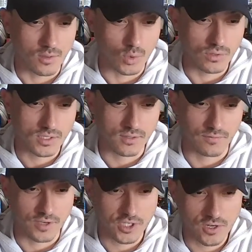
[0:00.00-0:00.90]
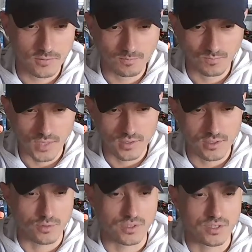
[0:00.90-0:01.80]
The wheel tilt feature.
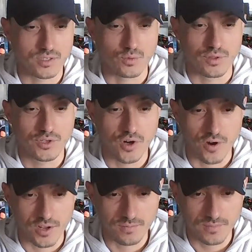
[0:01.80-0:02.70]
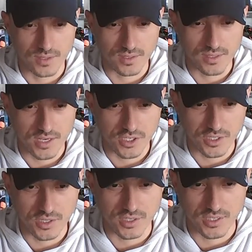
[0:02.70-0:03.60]
To assist with turning, the
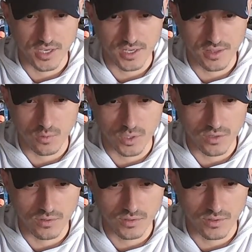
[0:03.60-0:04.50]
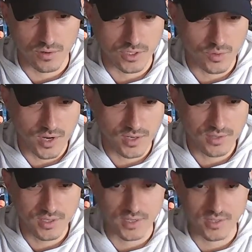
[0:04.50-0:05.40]
section containing the wheels or
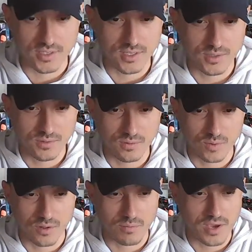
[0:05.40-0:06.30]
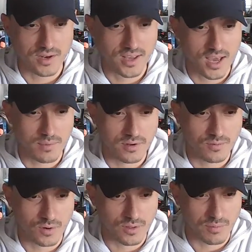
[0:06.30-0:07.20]
tread can tilt while the main
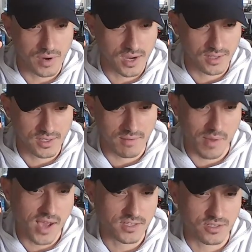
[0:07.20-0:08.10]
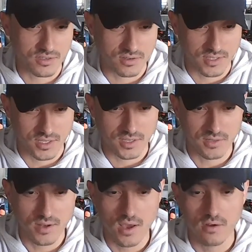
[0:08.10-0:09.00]
cabin where the pilot and passengers are
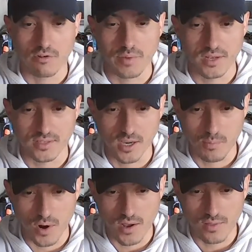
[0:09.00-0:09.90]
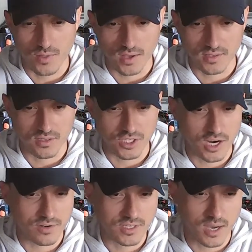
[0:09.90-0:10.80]
seated remains upright thanks to
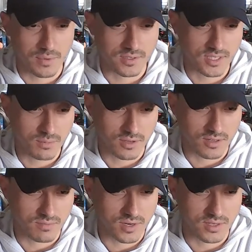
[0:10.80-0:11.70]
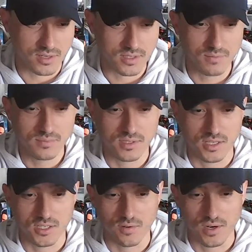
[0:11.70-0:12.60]
gyroscopic stabilizer mechanisms
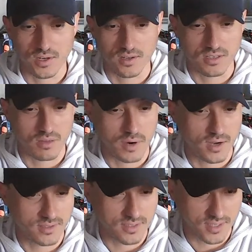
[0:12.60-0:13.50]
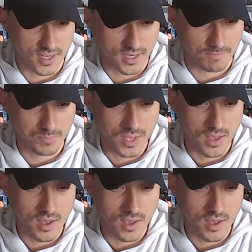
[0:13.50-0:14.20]
integrated into the pod's design.